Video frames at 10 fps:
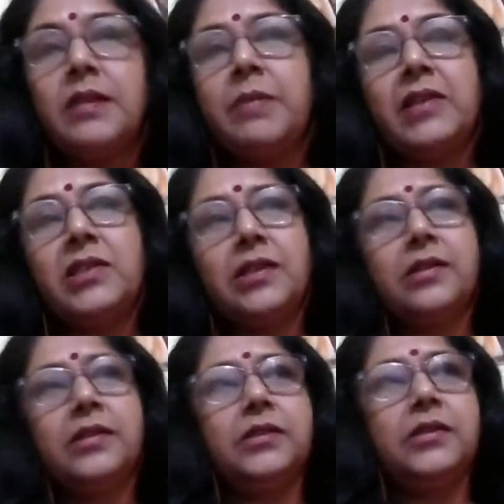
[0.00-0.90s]
Magic,
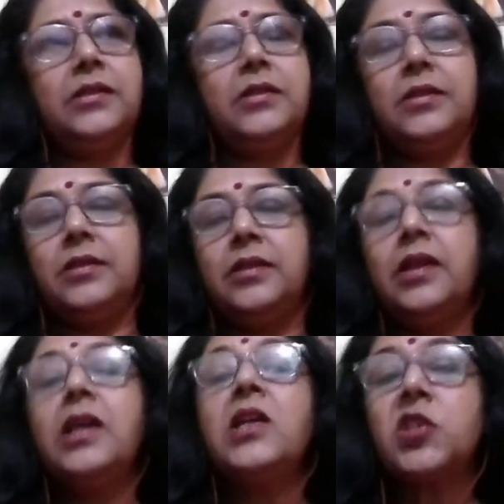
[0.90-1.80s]

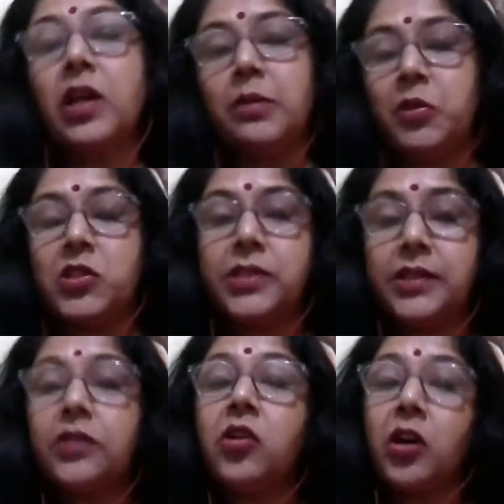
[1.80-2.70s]
it's all about
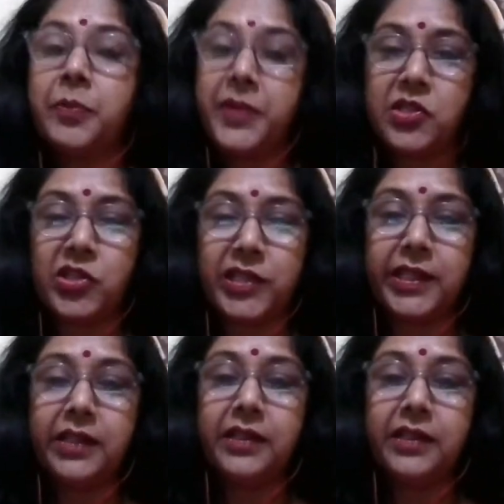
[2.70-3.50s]
corporate training.